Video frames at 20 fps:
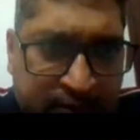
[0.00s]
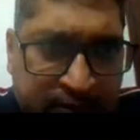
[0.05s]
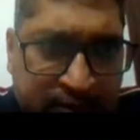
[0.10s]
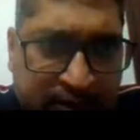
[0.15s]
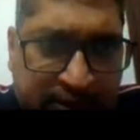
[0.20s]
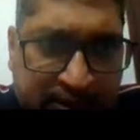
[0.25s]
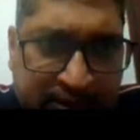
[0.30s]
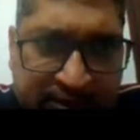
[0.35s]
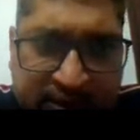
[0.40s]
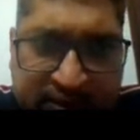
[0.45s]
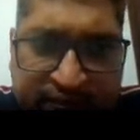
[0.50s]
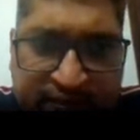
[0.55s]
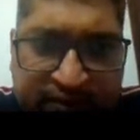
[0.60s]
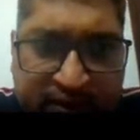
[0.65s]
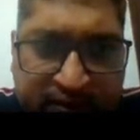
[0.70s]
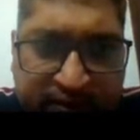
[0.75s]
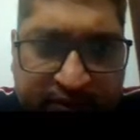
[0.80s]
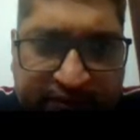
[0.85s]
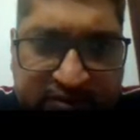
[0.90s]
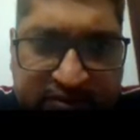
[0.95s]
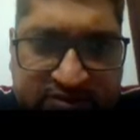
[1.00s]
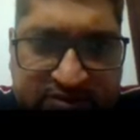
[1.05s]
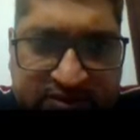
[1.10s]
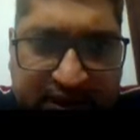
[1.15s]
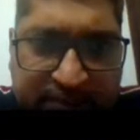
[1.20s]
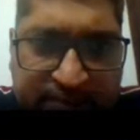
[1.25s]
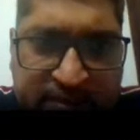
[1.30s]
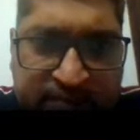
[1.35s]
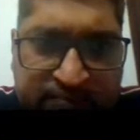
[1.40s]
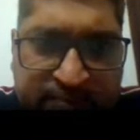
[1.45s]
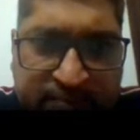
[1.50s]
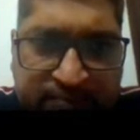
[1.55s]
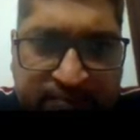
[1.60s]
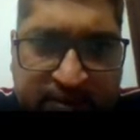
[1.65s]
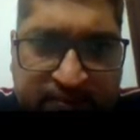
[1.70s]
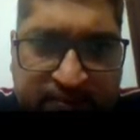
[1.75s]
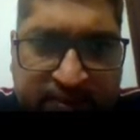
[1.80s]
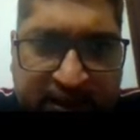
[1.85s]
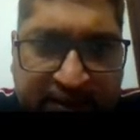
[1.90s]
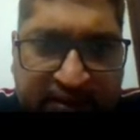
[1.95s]
another way of describing
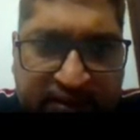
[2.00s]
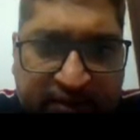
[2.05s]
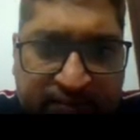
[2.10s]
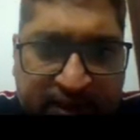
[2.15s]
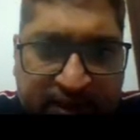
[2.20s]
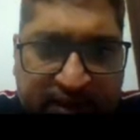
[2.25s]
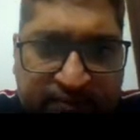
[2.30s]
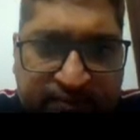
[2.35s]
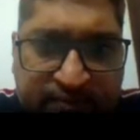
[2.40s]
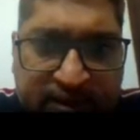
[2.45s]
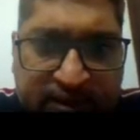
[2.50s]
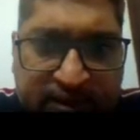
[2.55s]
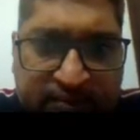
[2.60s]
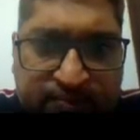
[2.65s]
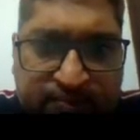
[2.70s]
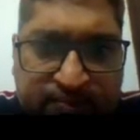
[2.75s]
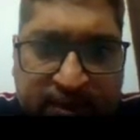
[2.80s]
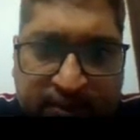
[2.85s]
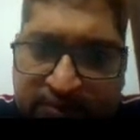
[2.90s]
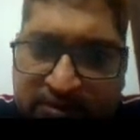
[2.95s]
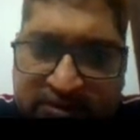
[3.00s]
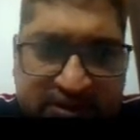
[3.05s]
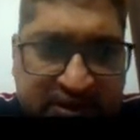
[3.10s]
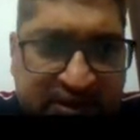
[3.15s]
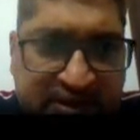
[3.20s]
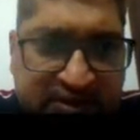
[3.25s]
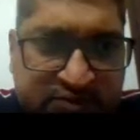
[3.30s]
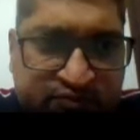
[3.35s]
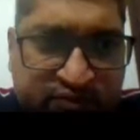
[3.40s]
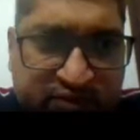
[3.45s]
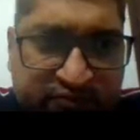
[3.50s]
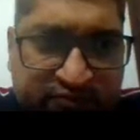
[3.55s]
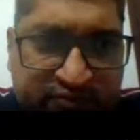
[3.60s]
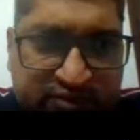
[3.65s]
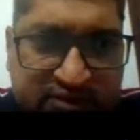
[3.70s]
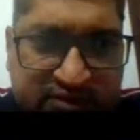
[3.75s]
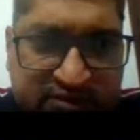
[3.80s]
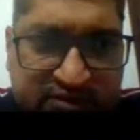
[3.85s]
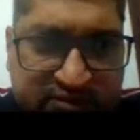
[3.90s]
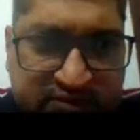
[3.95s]
public-private might be permissionless
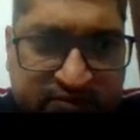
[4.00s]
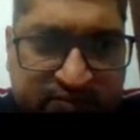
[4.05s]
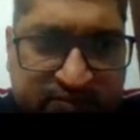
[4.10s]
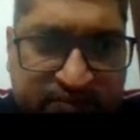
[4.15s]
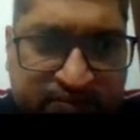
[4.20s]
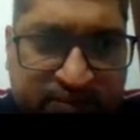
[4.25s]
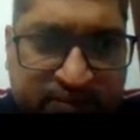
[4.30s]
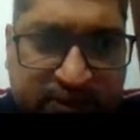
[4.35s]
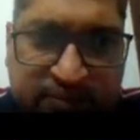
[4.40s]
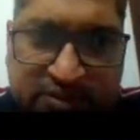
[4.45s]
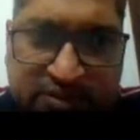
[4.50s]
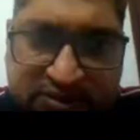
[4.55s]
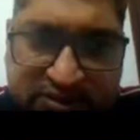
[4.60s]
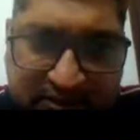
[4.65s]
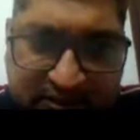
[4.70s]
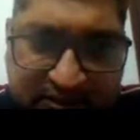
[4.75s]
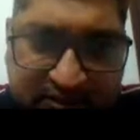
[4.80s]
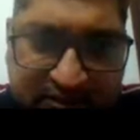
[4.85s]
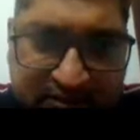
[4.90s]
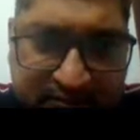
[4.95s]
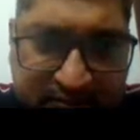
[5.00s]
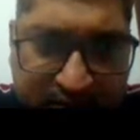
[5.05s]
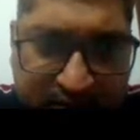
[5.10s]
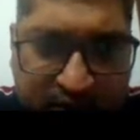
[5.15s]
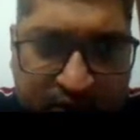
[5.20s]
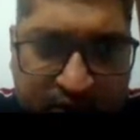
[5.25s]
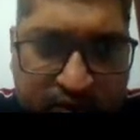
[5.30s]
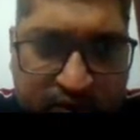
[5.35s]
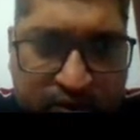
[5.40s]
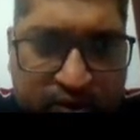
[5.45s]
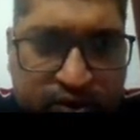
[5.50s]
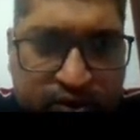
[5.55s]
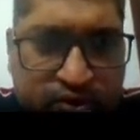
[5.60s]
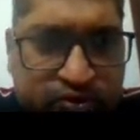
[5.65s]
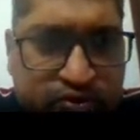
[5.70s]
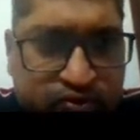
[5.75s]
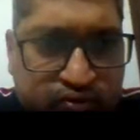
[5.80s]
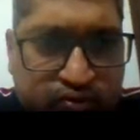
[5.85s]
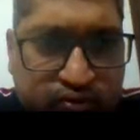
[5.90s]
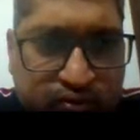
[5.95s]
versus permission, or
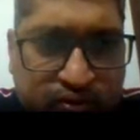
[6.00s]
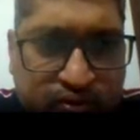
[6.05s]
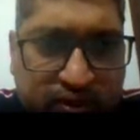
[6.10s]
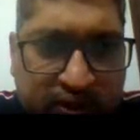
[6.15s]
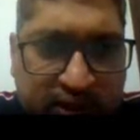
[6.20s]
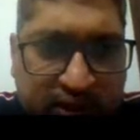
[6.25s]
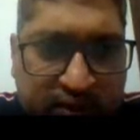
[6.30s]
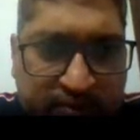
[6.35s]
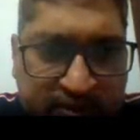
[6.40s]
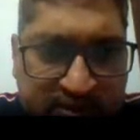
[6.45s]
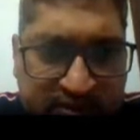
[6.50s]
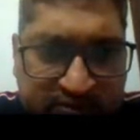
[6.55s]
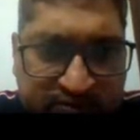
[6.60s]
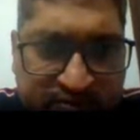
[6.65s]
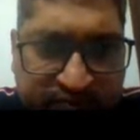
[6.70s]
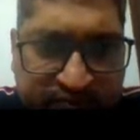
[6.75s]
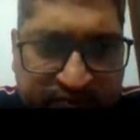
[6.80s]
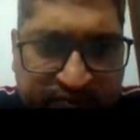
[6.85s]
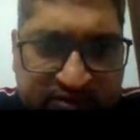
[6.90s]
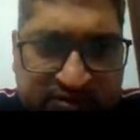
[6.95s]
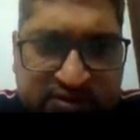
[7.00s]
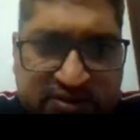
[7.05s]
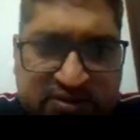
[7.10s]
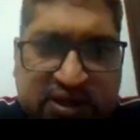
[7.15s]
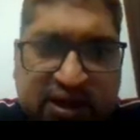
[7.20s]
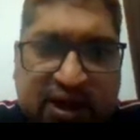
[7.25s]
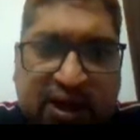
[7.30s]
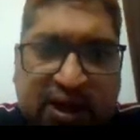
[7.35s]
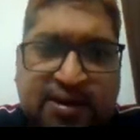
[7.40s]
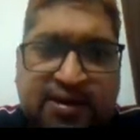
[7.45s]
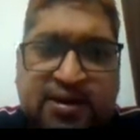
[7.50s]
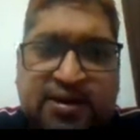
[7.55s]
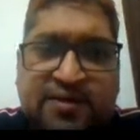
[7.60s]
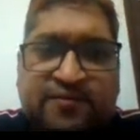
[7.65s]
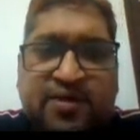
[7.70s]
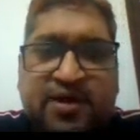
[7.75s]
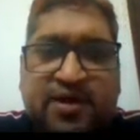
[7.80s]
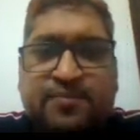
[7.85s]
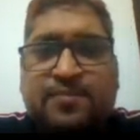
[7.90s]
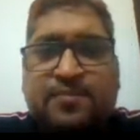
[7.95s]
pseudonymous versus
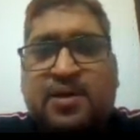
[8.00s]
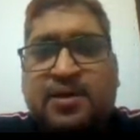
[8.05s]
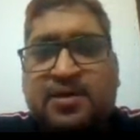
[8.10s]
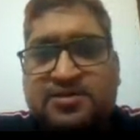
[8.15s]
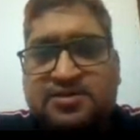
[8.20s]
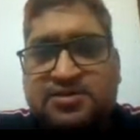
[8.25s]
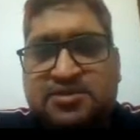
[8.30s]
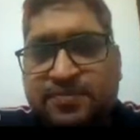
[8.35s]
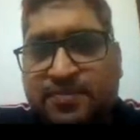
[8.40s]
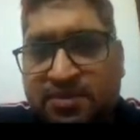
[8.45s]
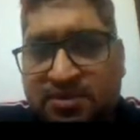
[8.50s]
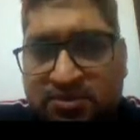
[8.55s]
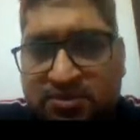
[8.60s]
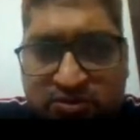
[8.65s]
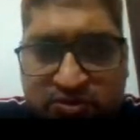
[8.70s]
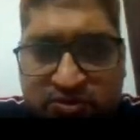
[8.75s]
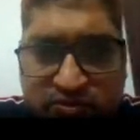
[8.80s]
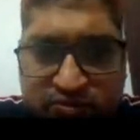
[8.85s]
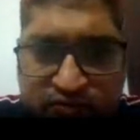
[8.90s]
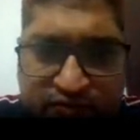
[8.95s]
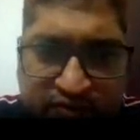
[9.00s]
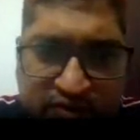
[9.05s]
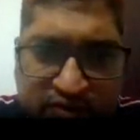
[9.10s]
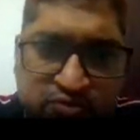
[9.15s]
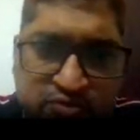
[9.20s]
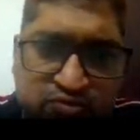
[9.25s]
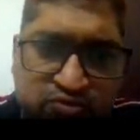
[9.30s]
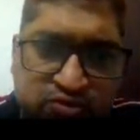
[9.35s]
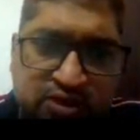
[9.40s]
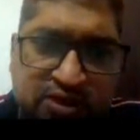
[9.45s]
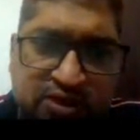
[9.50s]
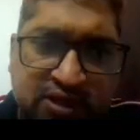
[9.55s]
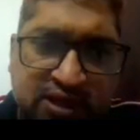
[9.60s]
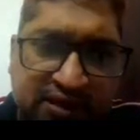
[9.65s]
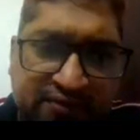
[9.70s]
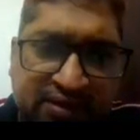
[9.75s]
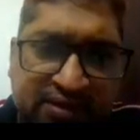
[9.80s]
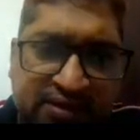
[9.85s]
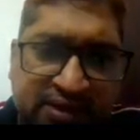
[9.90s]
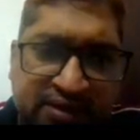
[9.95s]
identified participants. So we usually have
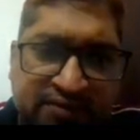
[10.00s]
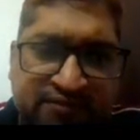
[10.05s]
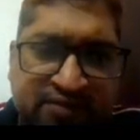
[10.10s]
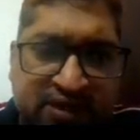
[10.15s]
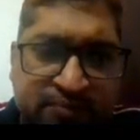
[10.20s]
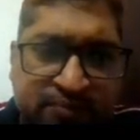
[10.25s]
identified